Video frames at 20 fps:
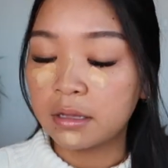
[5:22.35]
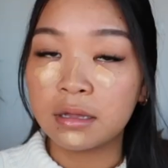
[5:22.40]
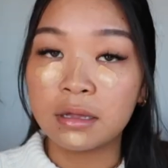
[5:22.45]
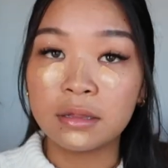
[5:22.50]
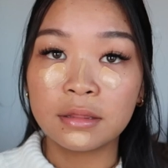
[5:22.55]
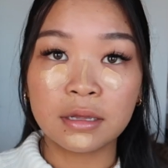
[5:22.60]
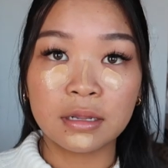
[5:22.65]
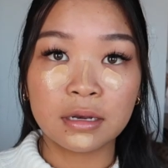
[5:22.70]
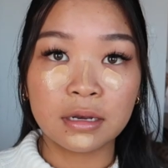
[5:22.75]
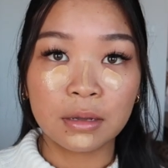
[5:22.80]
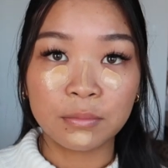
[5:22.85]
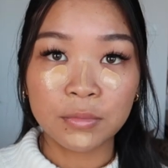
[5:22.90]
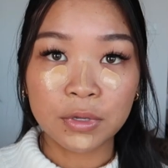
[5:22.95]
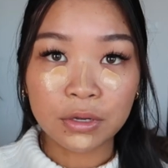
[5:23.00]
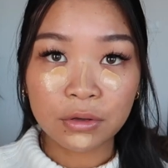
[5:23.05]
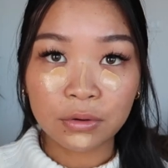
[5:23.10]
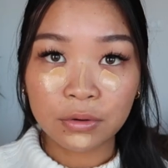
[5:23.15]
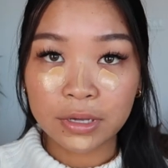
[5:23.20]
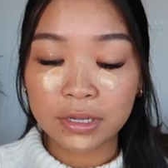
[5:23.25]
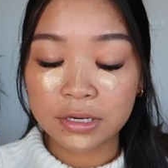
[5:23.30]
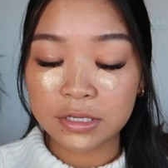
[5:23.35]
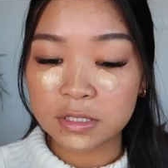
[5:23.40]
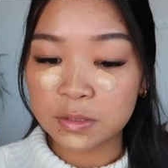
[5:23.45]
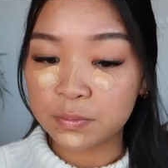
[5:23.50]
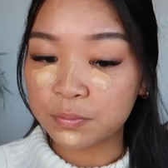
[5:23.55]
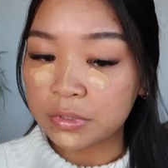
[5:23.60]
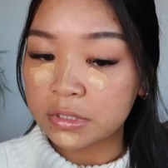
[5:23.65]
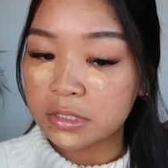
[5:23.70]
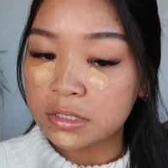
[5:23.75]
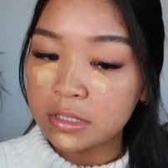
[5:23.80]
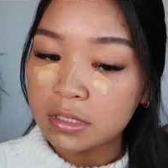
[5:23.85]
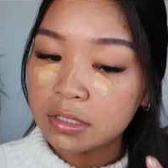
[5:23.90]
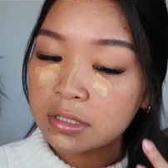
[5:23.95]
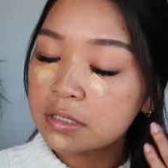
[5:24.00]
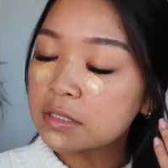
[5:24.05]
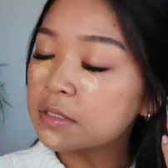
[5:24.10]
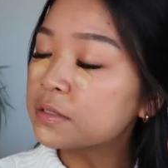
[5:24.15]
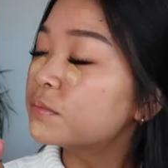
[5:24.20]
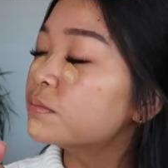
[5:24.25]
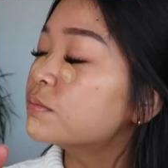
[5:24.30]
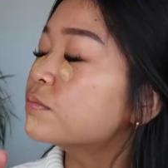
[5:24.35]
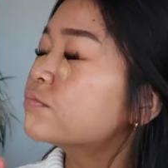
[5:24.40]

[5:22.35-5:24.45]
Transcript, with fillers: And then I'm going to go ahead and spritz this.